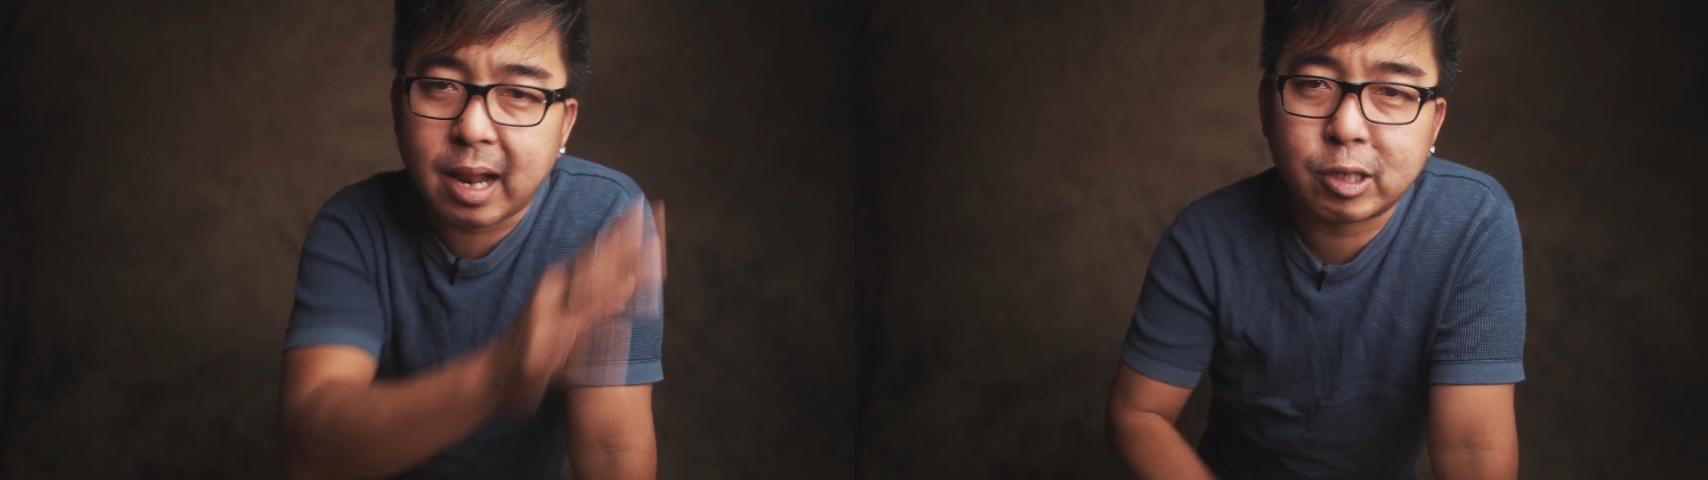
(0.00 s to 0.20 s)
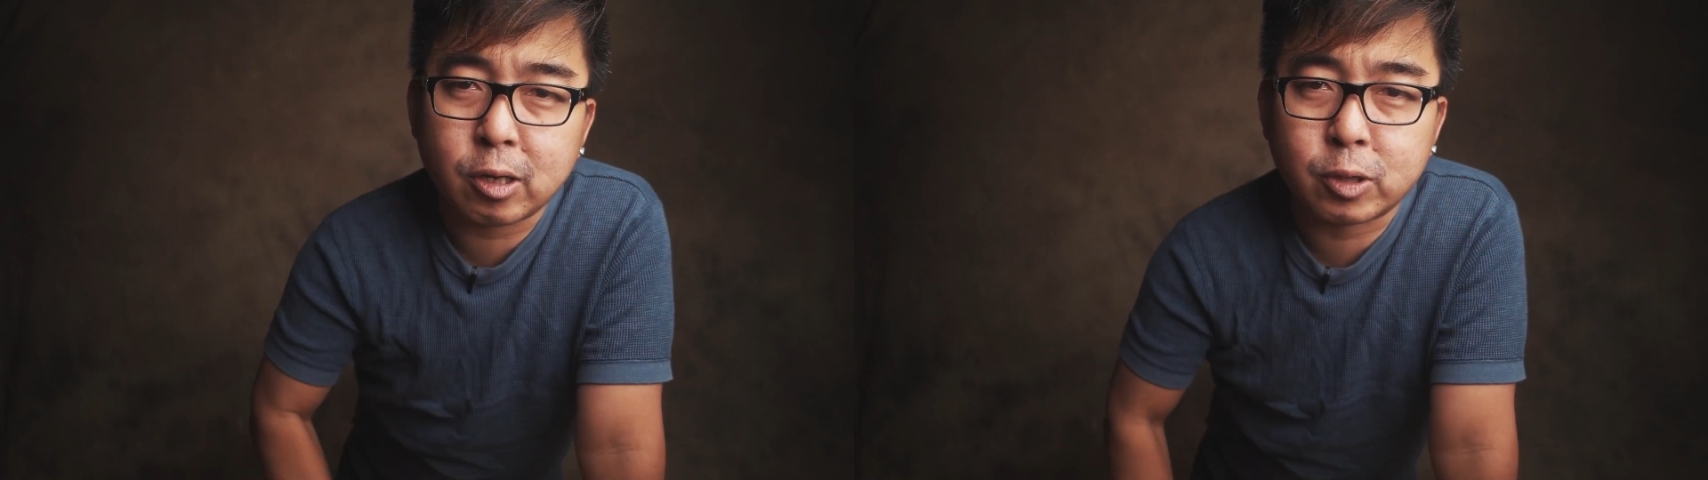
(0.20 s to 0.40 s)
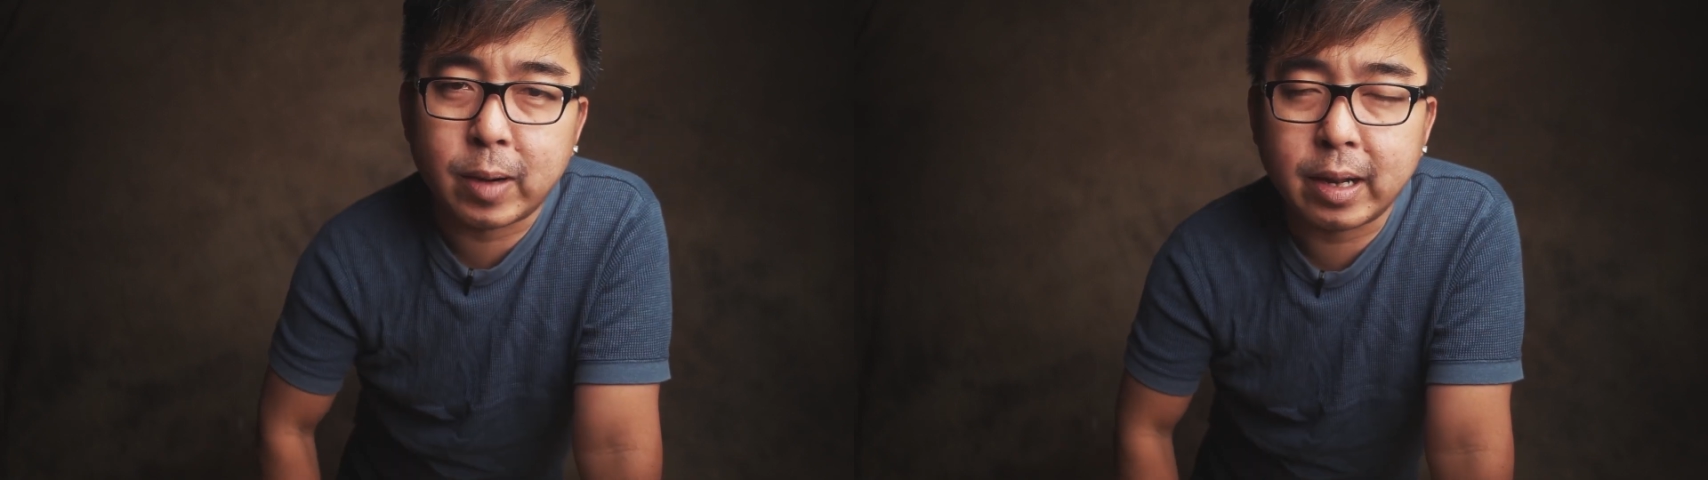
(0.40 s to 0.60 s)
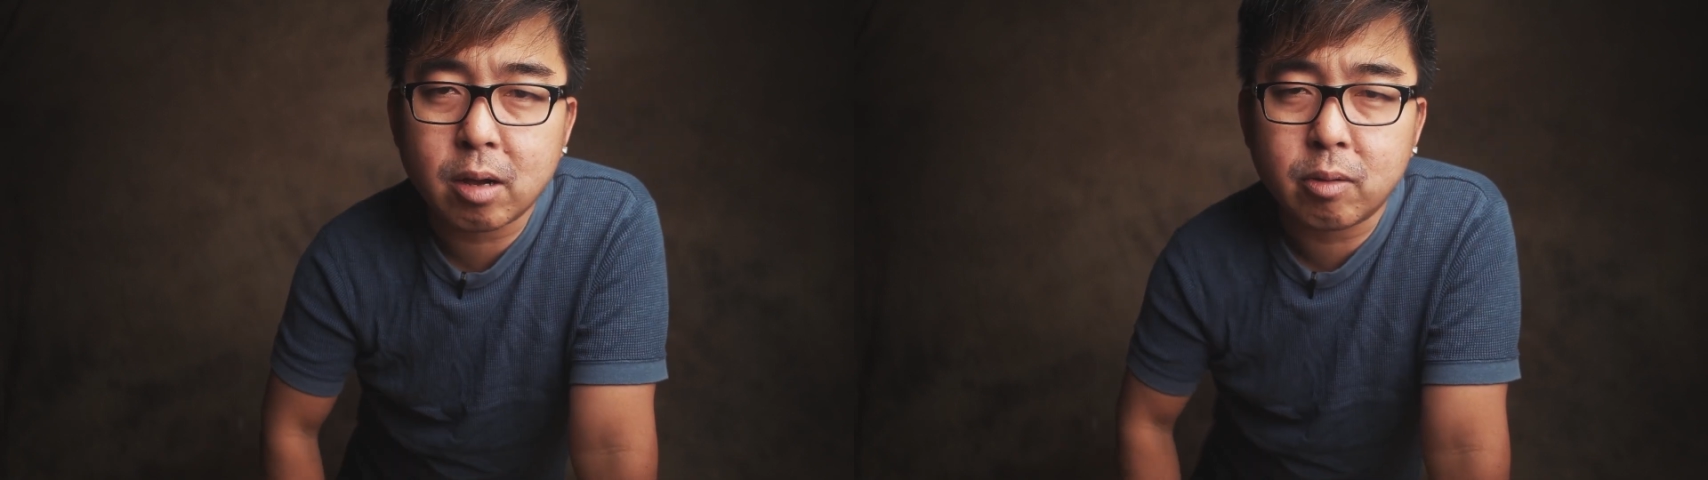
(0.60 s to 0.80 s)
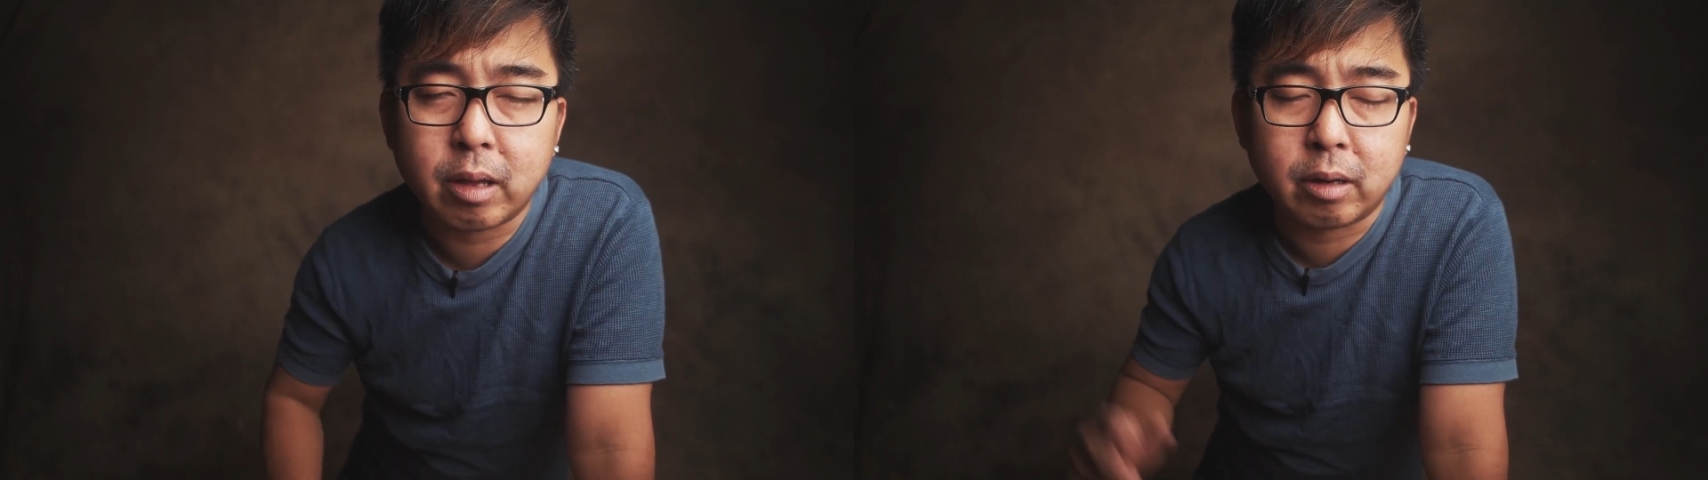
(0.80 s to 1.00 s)
light source right
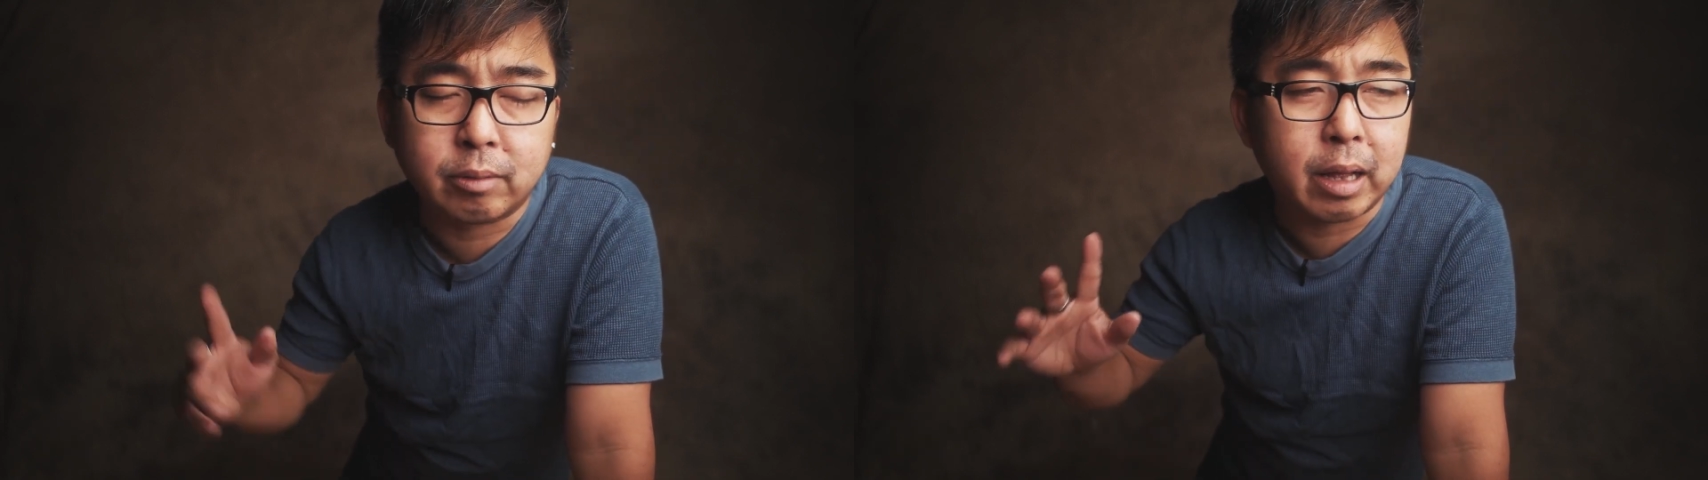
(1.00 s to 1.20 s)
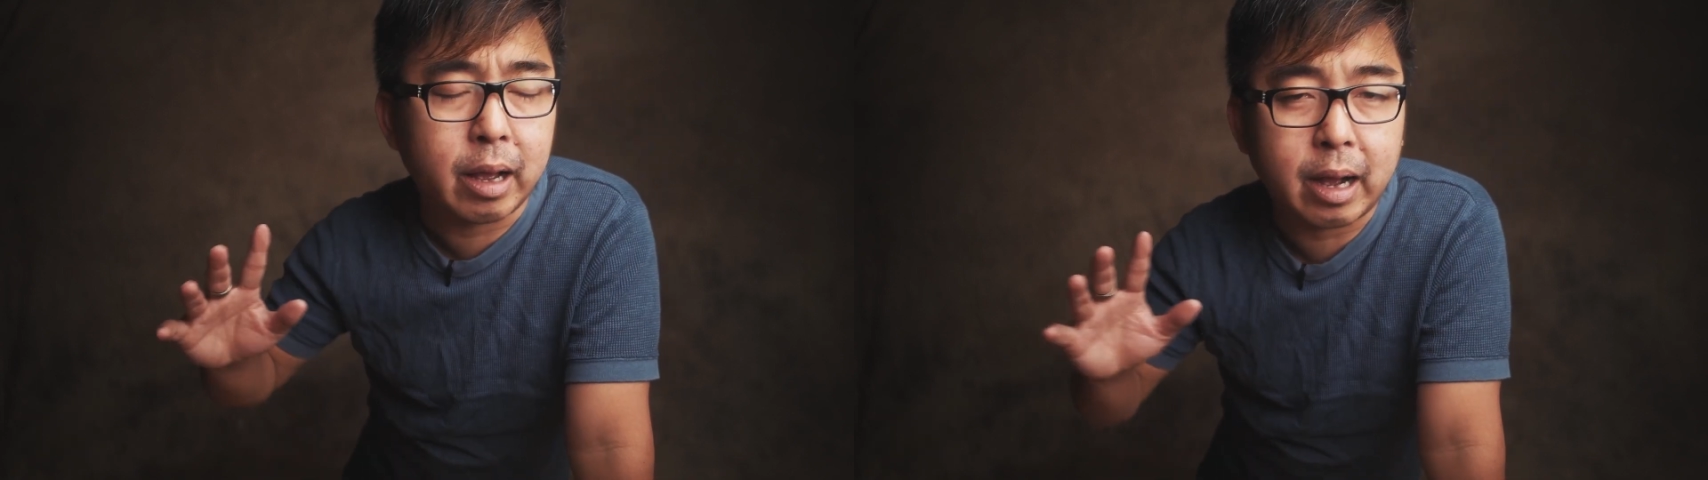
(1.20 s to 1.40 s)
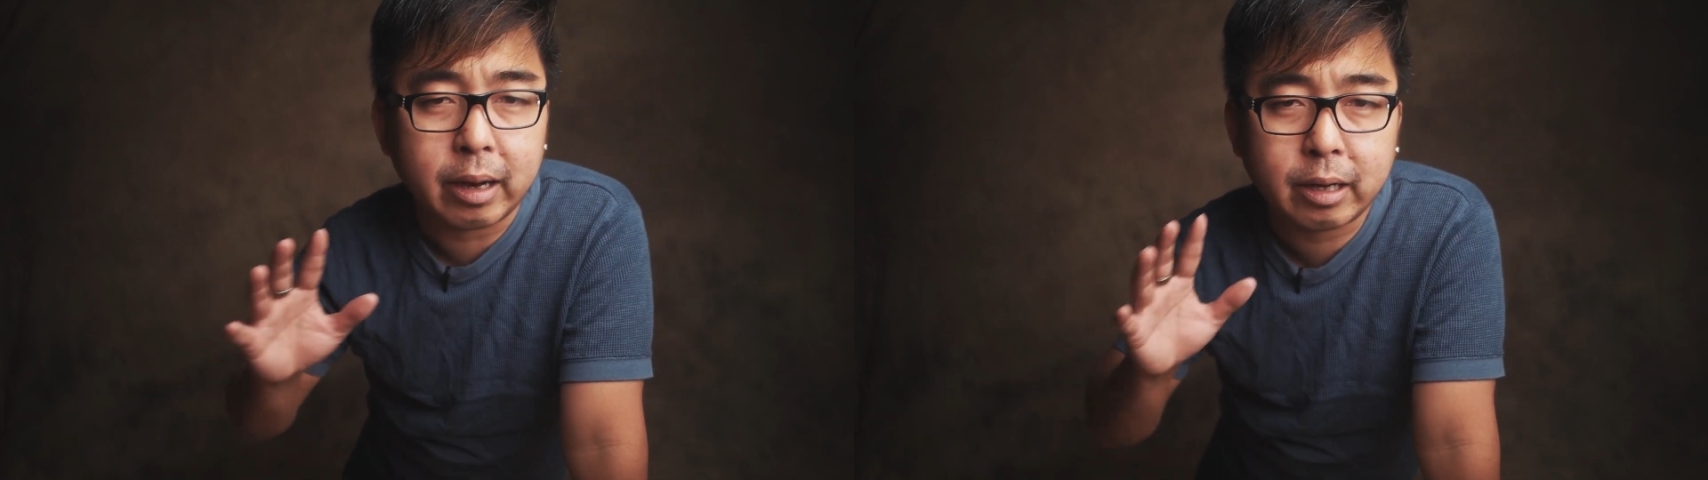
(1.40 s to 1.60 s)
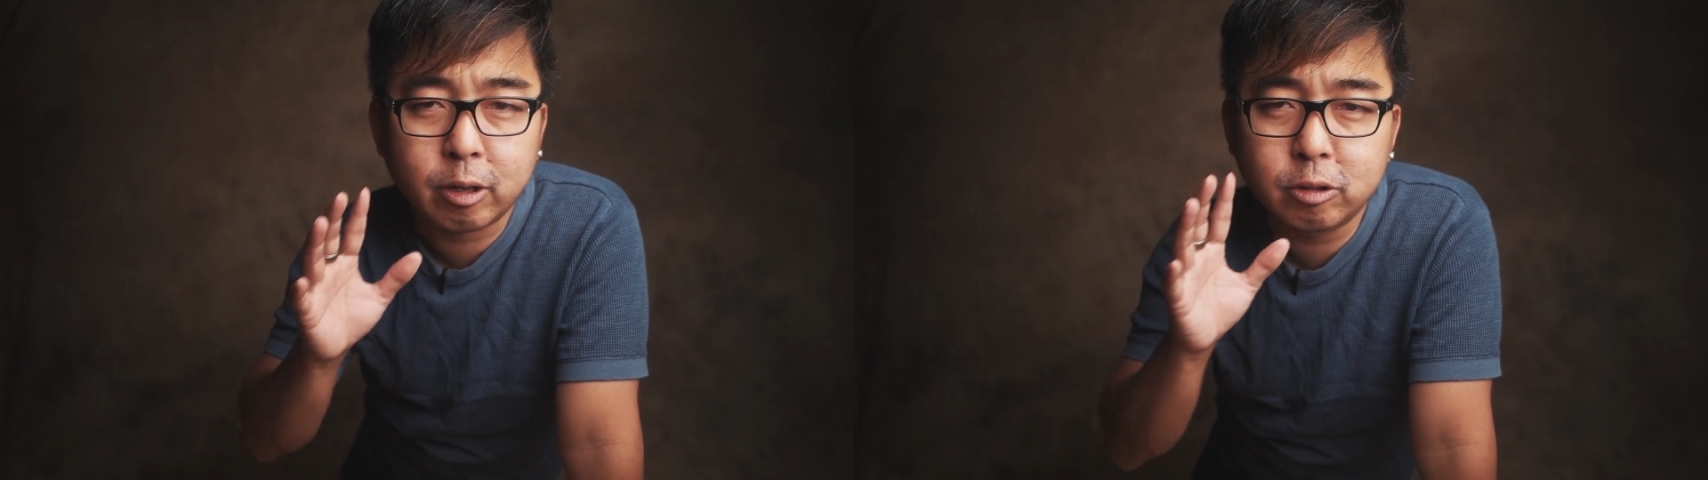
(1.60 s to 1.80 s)
now and I